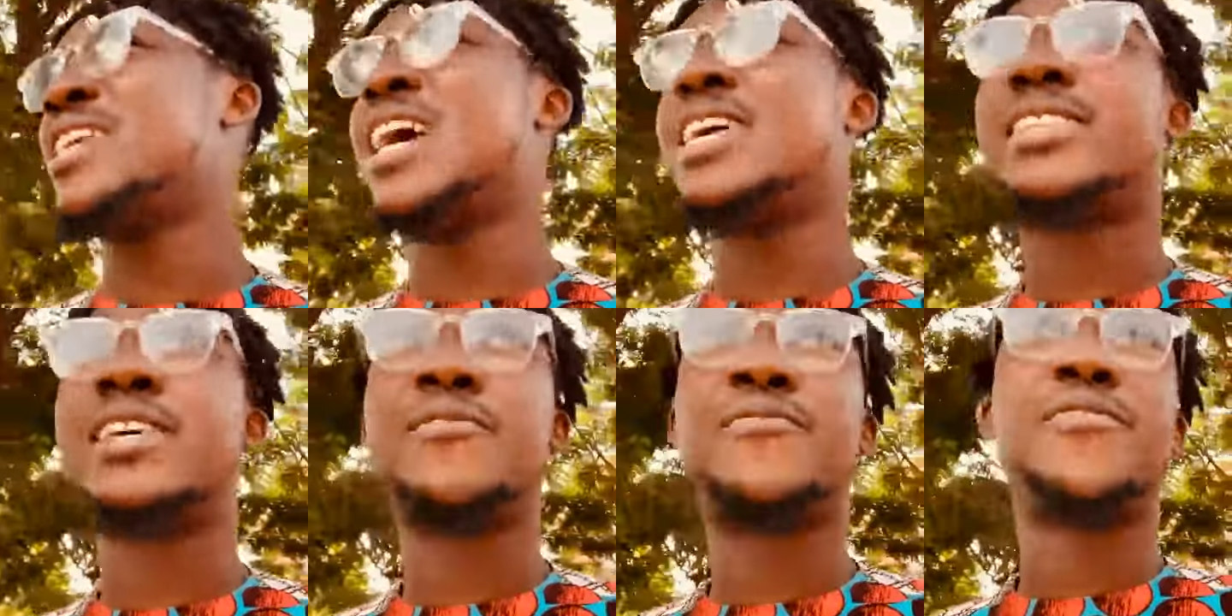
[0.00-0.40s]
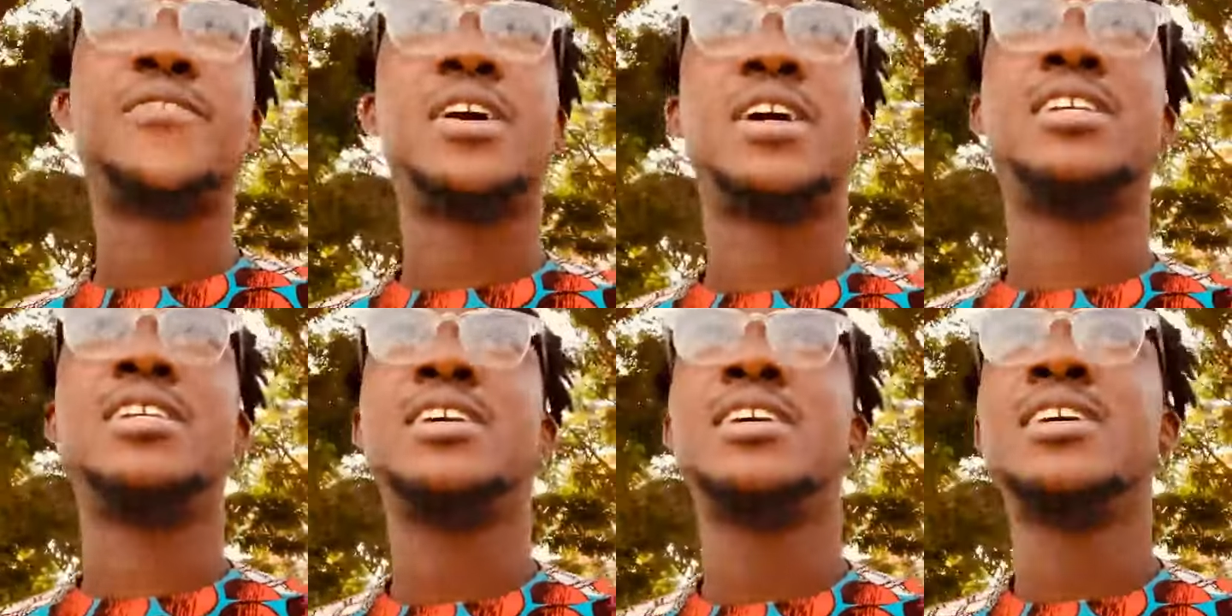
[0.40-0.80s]
United
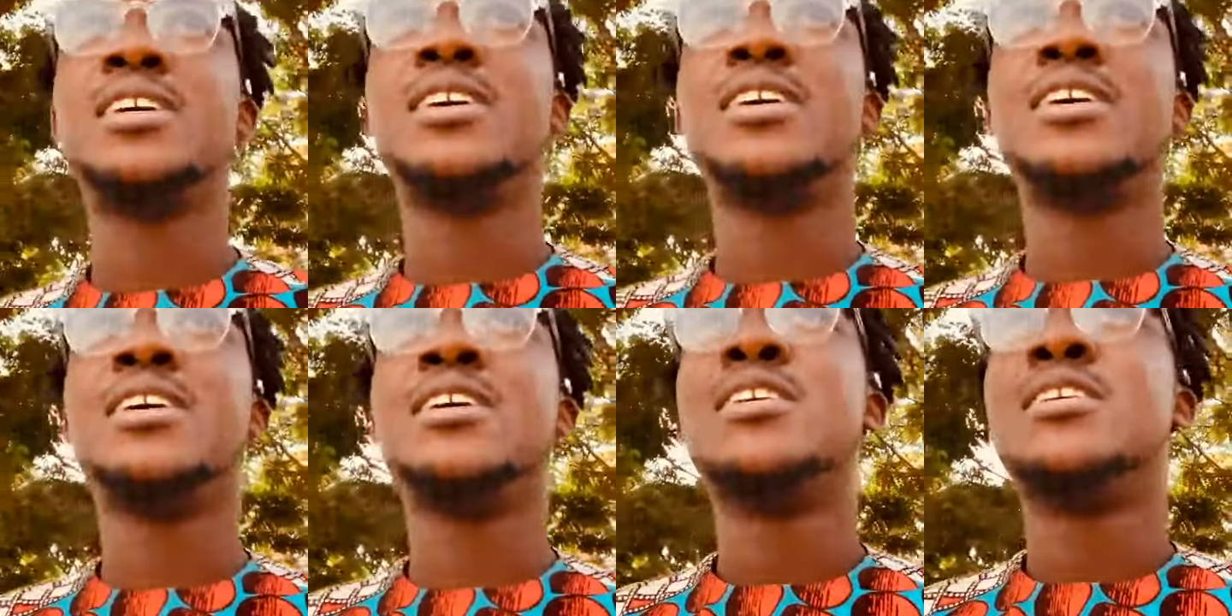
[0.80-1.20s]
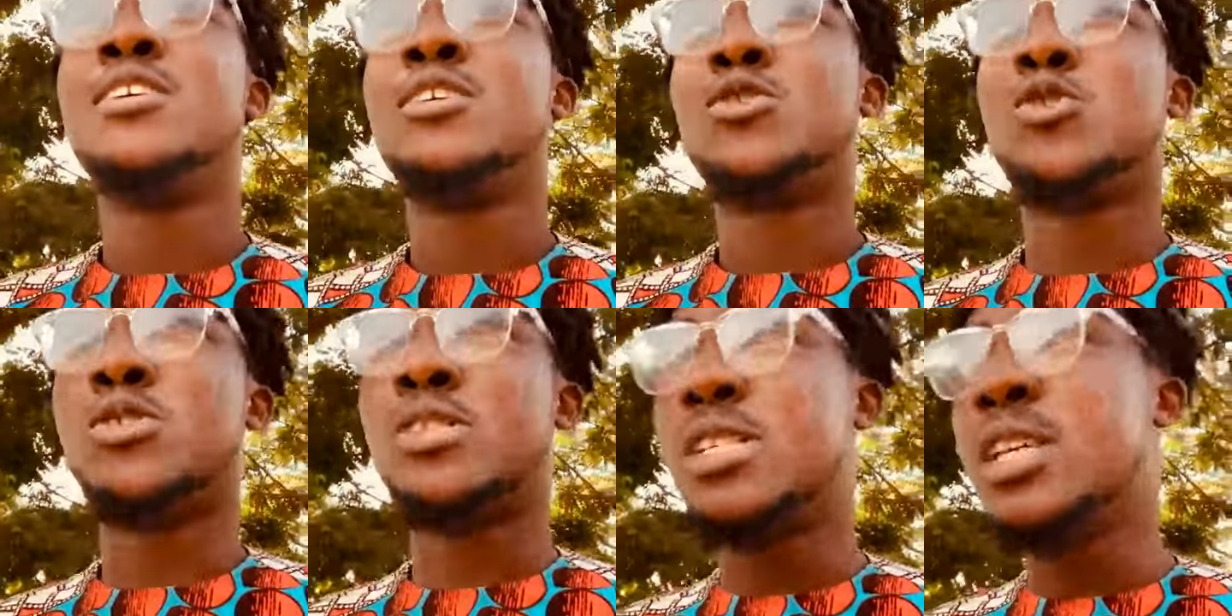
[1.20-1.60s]
fan
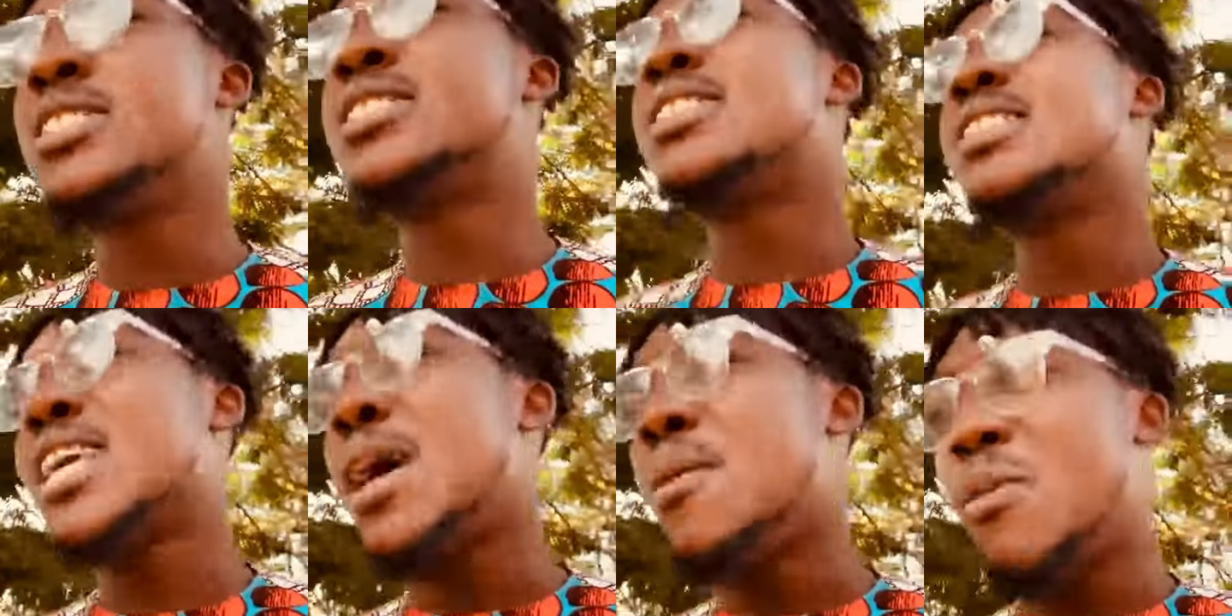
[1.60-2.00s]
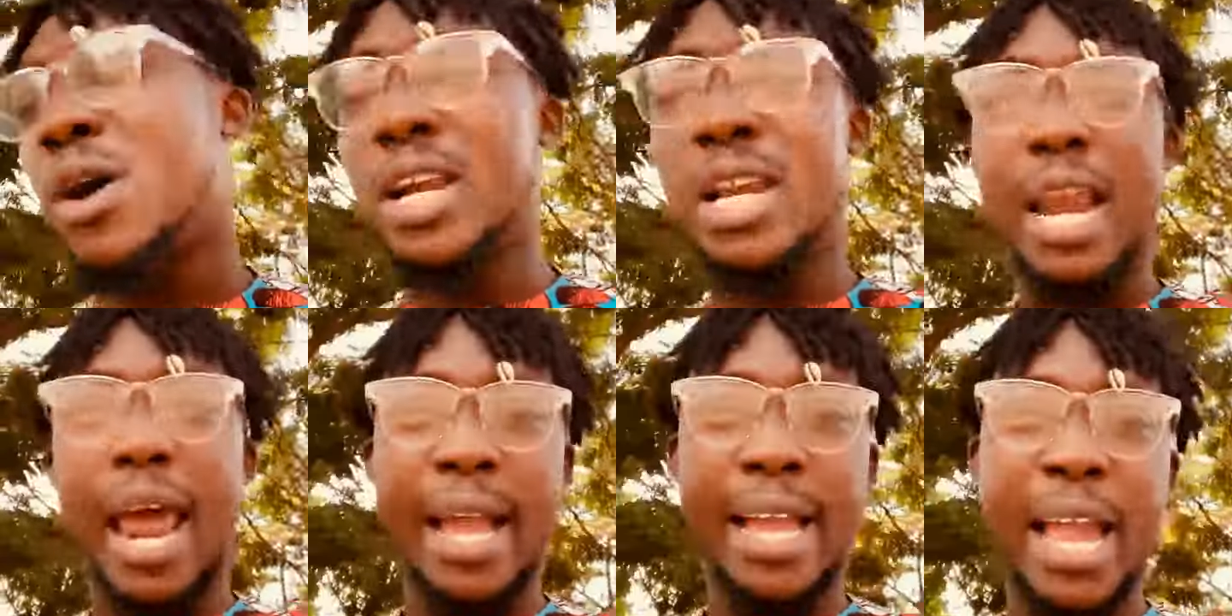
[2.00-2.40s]
to see
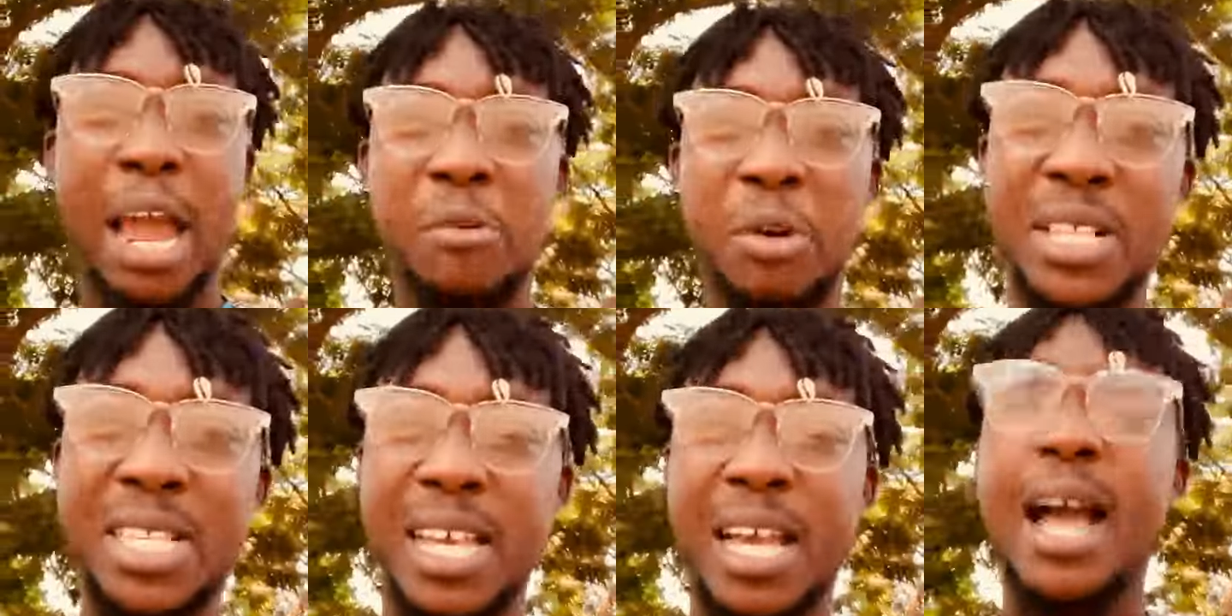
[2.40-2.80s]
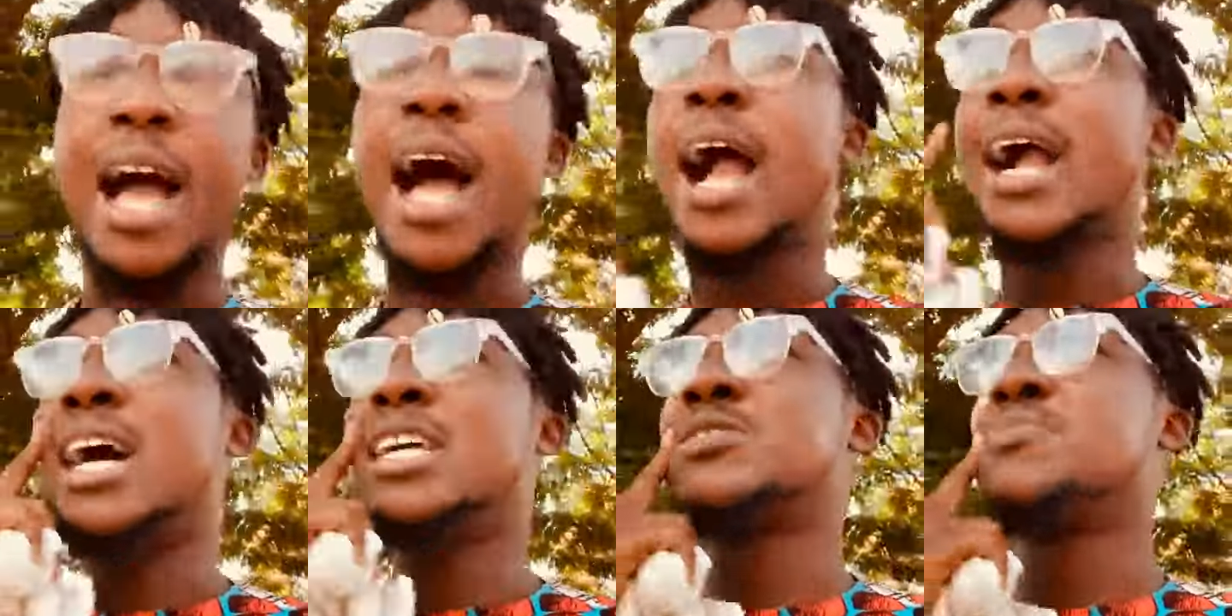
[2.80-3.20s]
somebody like Eric Ten
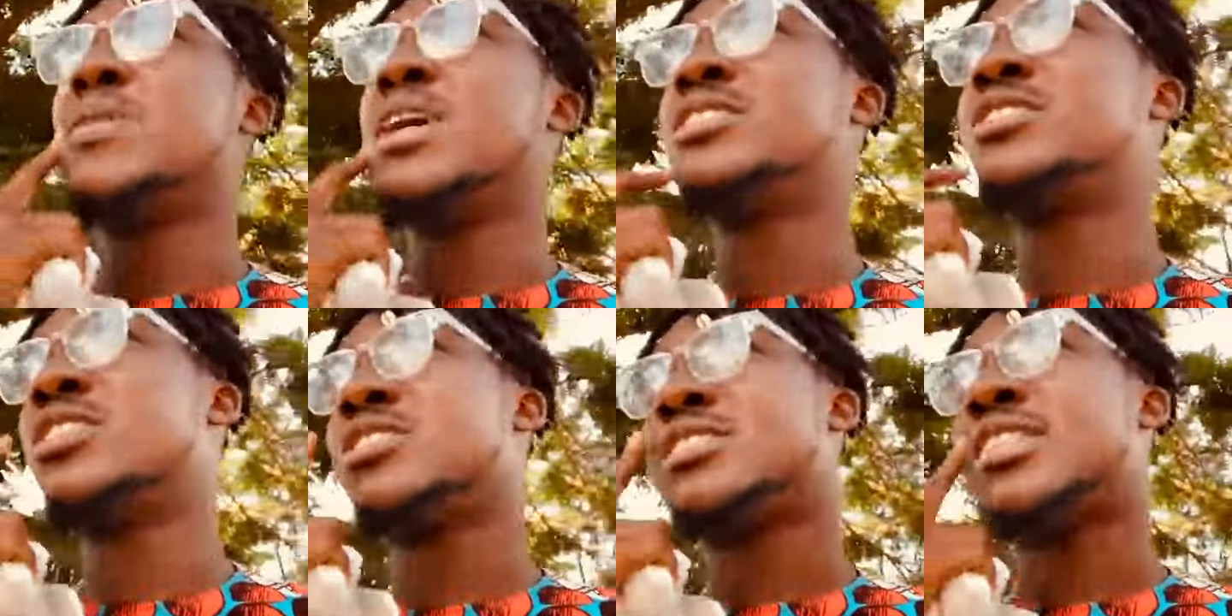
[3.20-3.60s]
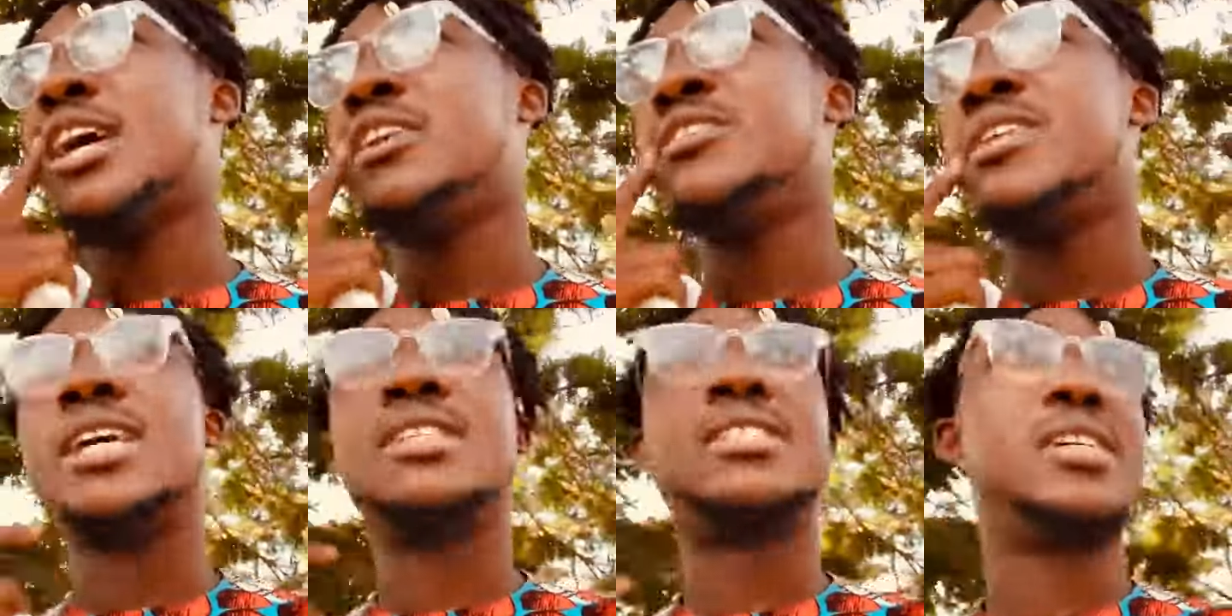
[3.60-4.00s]
Hag at Manchester
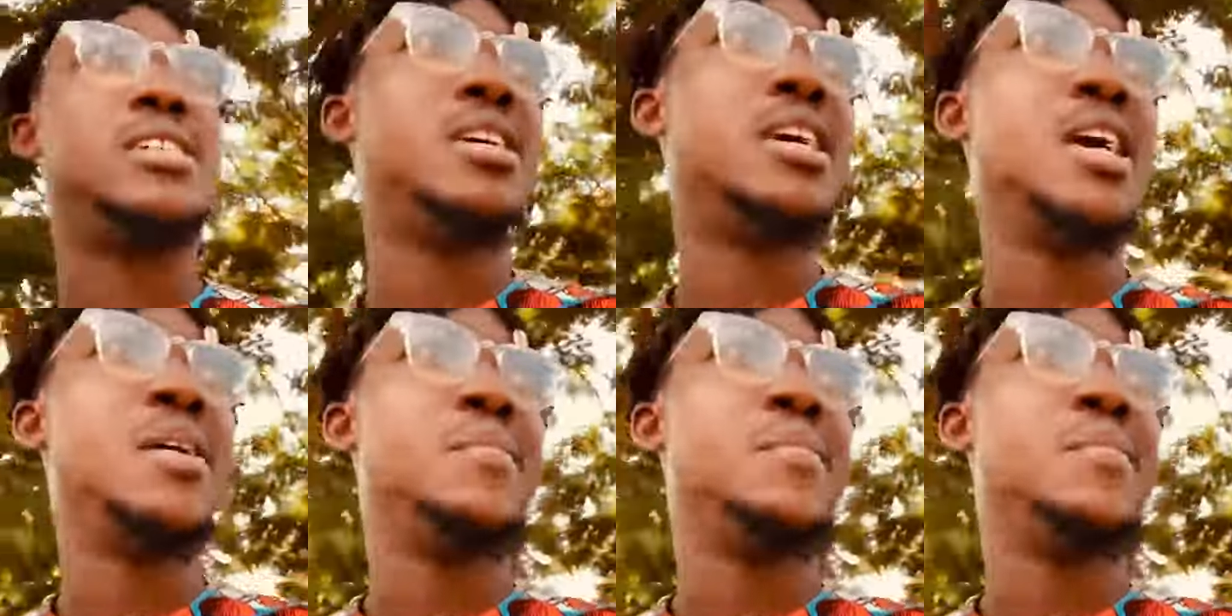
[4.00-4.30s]
United,